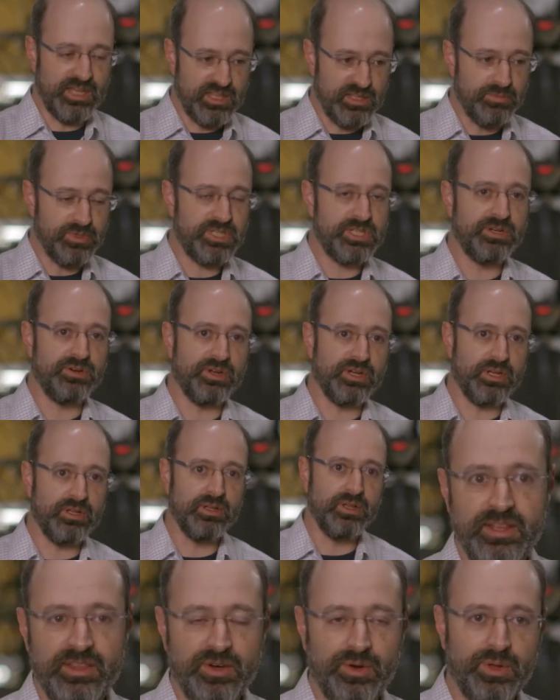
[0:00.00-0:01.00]
in the material.
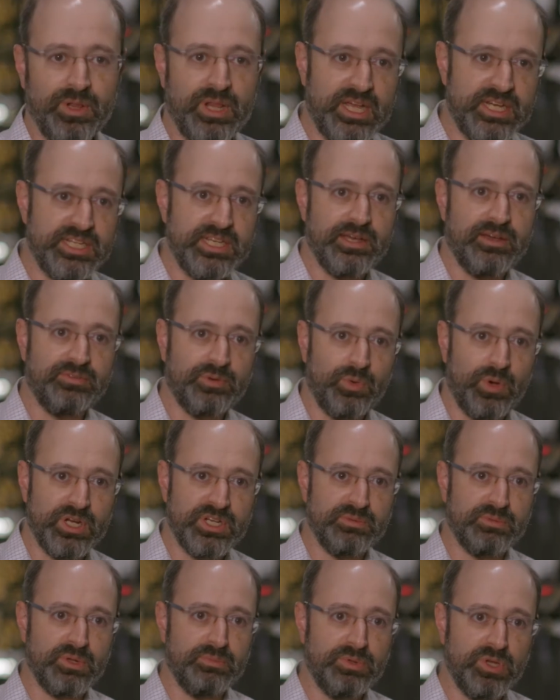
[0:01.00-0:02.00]
The whole idea of
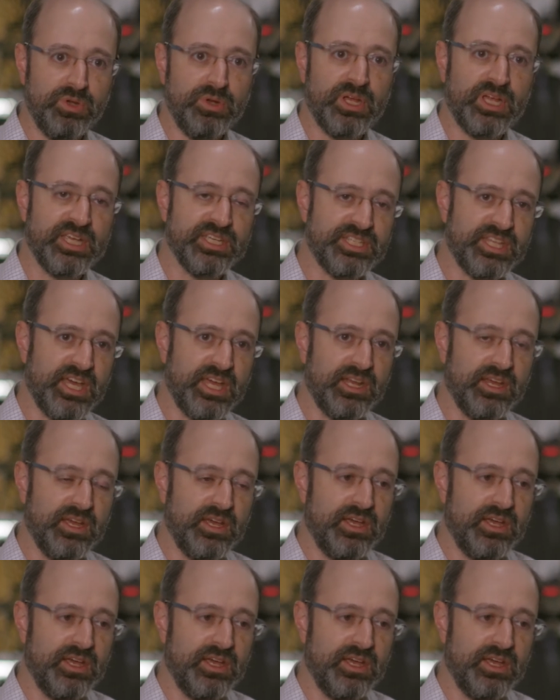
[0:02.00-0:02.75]
quantum computing is that